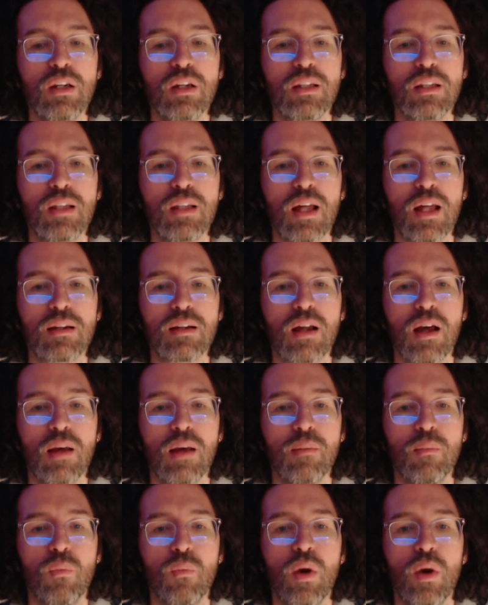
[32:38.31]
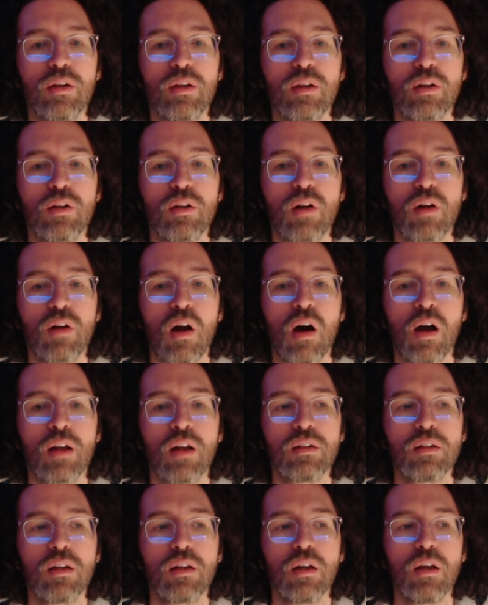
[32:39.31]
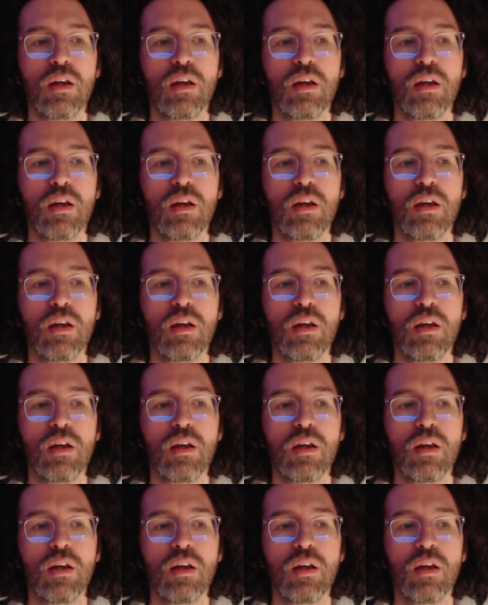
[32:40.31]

at that time, whether or not